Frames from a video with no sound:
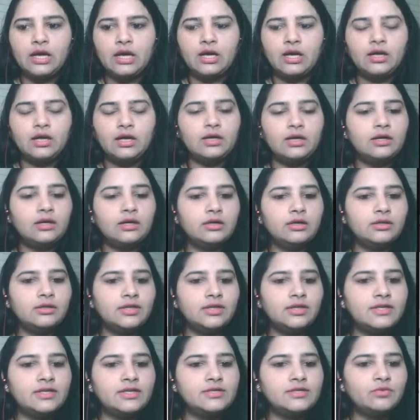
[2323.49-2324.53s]

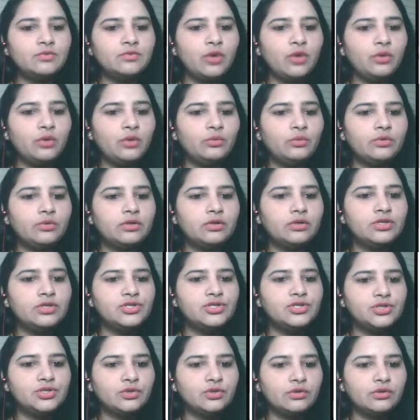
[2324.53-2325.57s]
There's one word
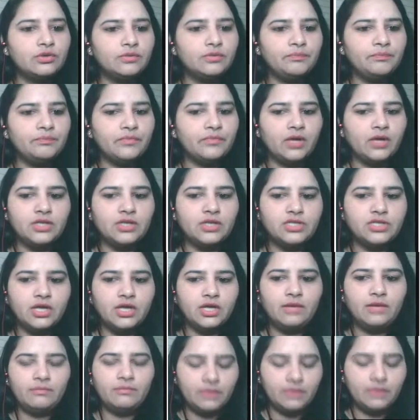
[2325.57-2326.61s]
should,
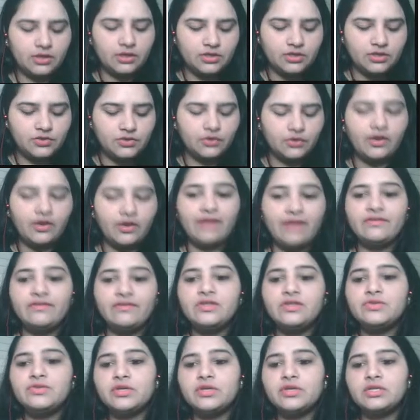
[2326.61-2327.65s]
Ajay, because you
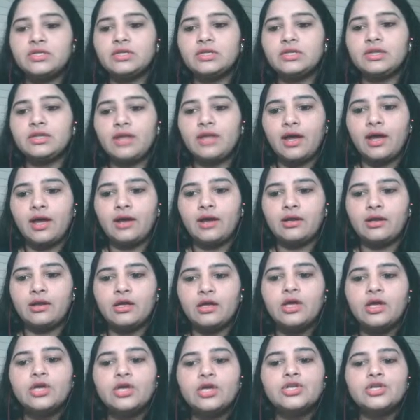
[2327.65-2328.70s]
haven't written that.
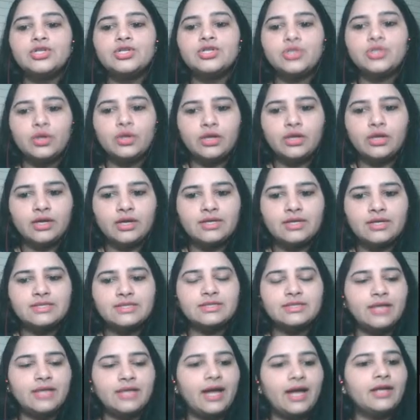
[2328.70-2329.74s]
Should
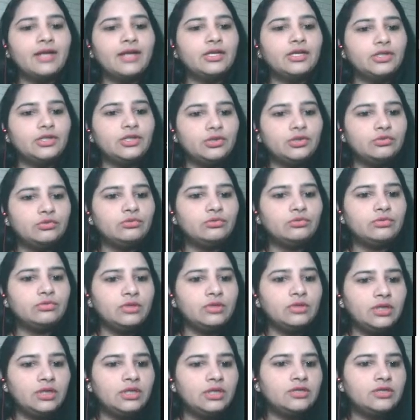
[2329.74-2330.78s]
is that you
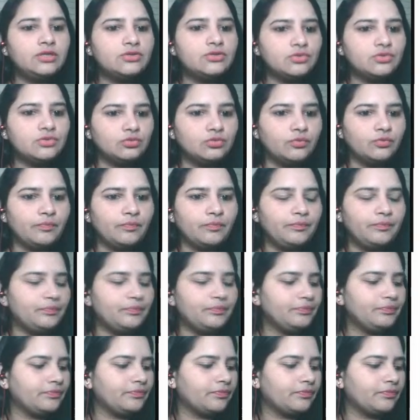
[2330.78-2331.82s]
need to.
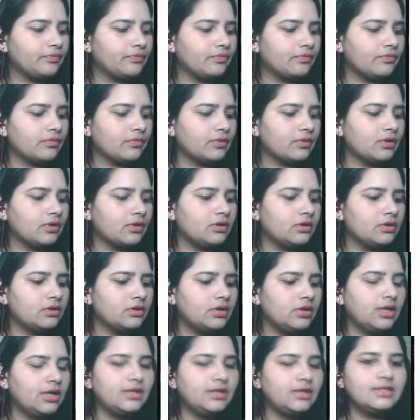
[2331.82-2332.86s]

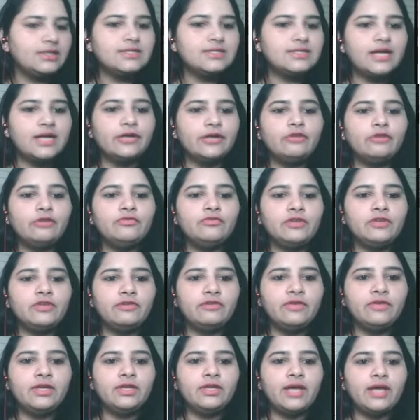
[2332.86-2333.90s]
It is kind of
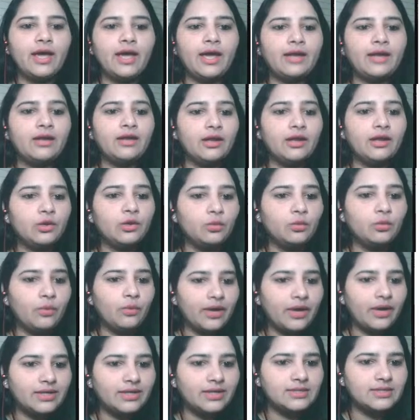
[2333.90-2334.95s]
giving an
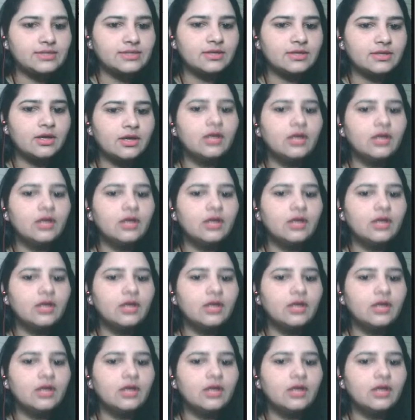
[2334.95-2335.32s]
advice.